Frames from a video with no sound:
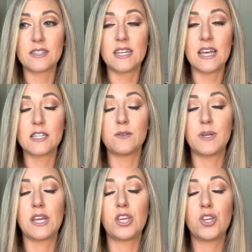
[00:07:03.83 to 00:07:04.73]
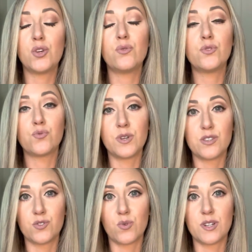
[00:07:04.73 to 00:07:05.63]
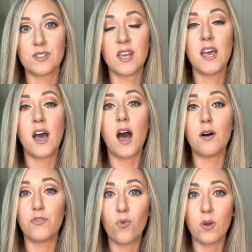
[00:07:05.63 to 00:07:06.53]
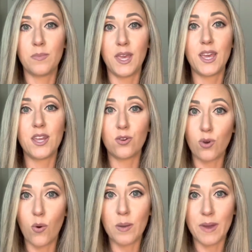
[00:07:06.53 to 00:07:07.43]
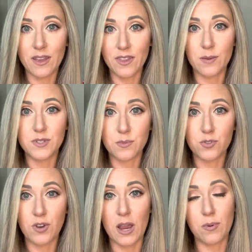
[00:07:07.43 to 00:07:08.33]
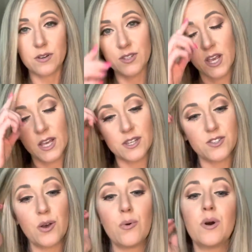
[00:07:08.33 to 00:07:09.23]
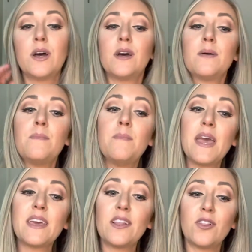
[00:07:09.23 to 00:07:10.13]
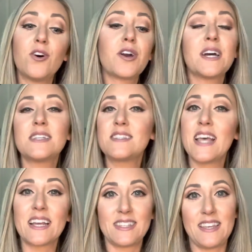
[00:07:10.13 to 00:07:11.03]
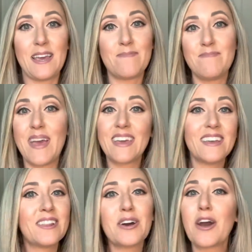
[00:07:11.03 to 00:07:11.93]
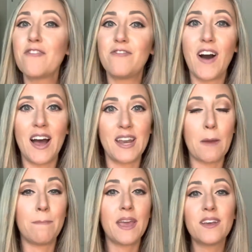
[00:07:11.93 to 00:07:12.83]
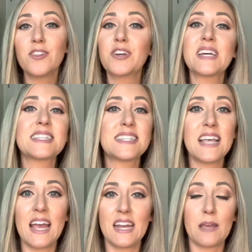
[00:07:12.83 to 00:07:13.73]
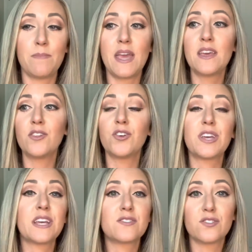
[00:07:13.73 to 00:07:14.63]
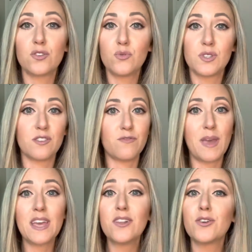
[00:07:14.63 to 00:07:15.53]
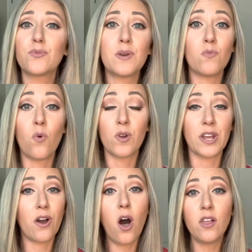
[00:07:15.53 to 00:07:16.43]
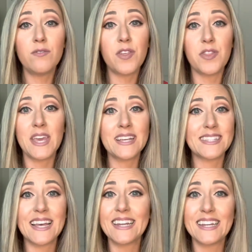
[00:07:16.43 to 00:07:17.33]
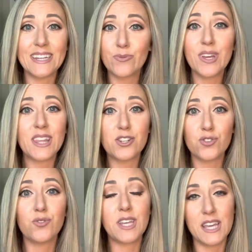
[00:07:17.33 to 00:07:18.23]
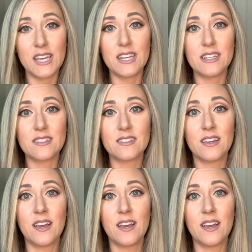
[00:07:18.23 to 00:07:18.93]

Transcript: It has been a huge resource for me in growing my club subscribers. So make it look sexy, make it look fun, make it look exciting, make it look exclusive, make it look rewarding, all of the things that it really truly is.